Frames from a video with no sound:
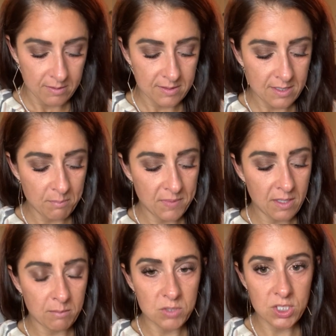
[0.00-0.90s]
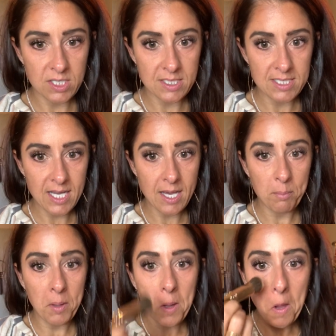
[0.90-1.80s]
Same thing, I'm just going to
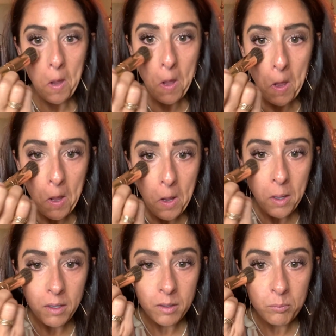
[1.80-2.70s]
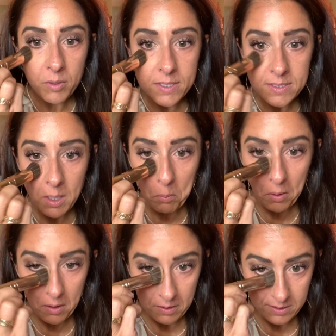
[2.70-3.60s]
tap and press that
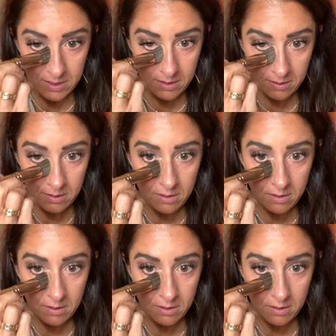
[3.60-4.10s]
product in.